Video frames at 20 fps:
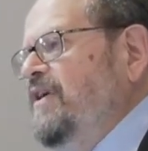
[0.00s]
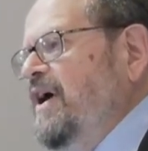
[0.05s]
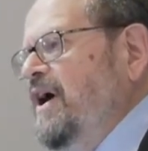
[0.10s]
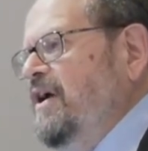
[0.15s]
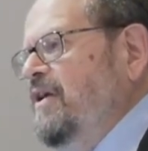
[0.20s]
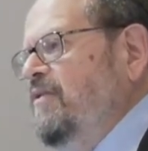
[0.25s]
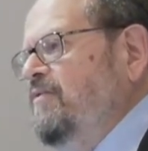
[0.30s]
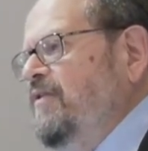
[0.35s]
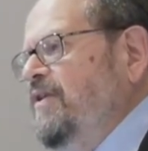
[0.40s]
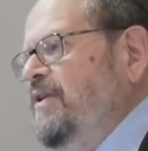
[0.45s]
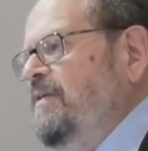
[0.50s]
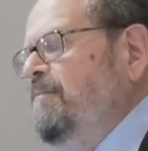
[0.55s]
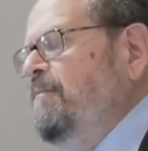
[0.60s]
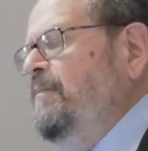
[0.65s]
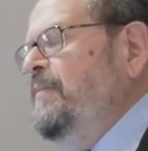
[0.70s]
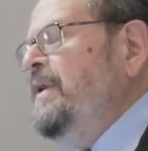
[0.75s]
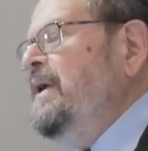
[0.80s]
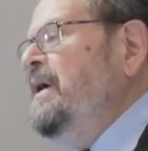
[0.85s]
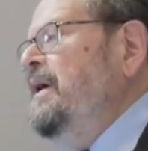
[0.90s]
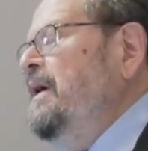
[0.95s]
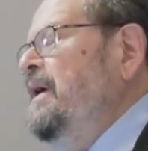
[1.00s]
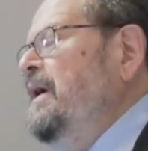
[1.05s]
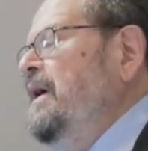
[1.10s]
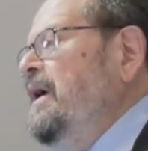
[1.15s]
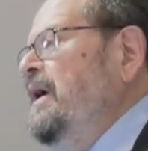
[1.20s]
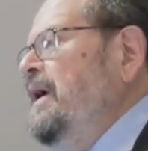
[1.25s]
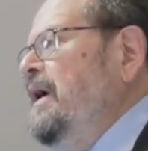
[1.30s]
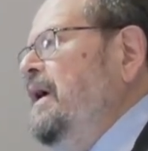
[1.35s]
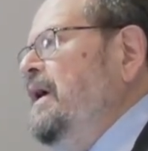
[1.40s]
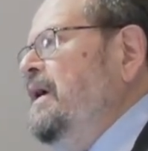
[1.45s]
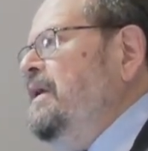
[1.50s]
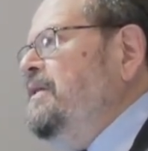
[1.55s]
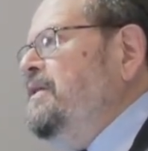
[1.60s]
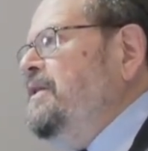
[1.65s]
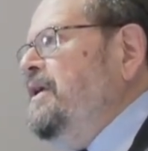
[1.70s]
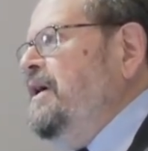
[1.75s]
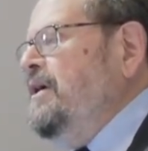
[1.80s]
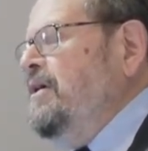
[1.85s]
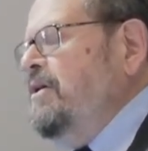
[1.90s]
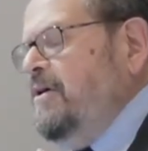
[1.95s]
Kelvin, and
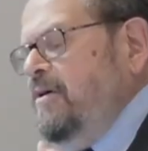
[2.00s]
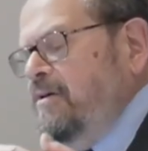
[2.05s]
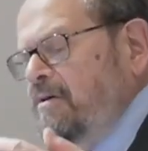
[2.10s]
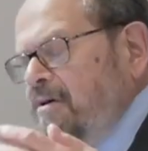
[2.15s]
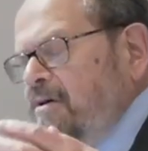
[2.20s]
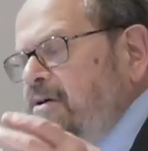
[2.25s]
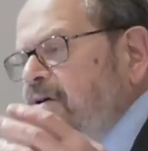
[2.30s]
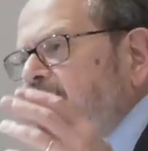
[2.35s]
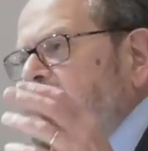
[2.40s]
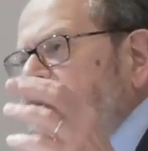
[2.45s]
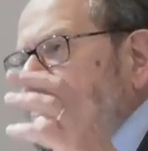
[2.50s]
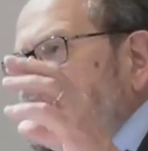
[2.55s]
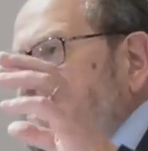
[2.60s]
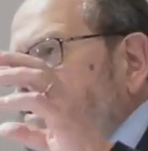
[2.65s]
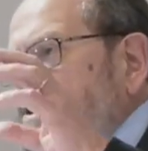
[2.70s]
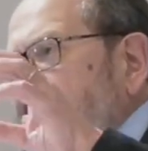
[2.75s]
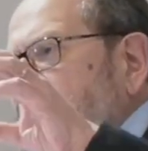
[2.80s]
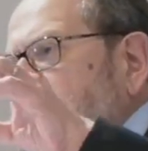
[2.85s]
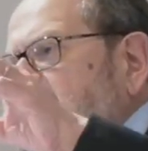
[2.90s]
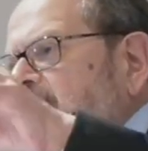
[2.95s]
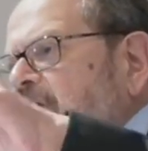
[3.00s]
there the